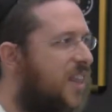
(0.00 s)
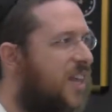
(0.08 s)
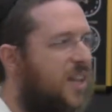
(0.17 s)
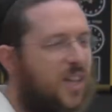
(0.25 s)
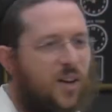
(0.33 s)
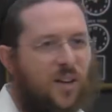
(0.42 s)

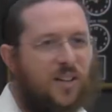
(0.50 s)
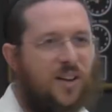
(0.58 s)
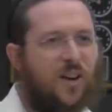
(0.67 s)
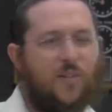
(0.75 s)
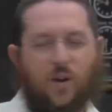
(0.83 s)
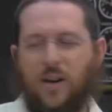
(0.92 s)
They're, they're not, they
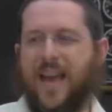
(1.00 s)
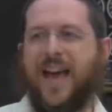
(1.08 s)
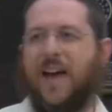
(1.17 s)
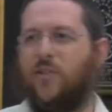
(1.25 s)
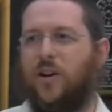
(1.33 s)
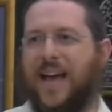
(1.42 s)
don't have got,
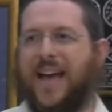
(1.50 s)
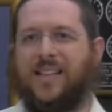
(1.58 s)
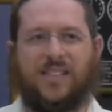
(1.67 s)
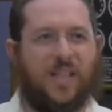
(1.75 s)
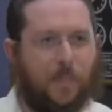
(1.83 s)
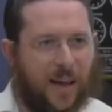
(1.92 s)
haven't got
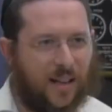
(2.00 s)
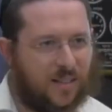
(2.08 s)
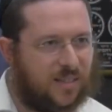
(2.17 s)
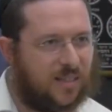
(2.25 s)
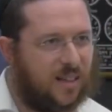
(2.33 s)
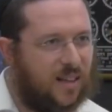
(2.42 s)
ants in their
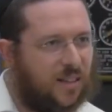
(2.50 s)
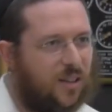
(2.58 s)
pants.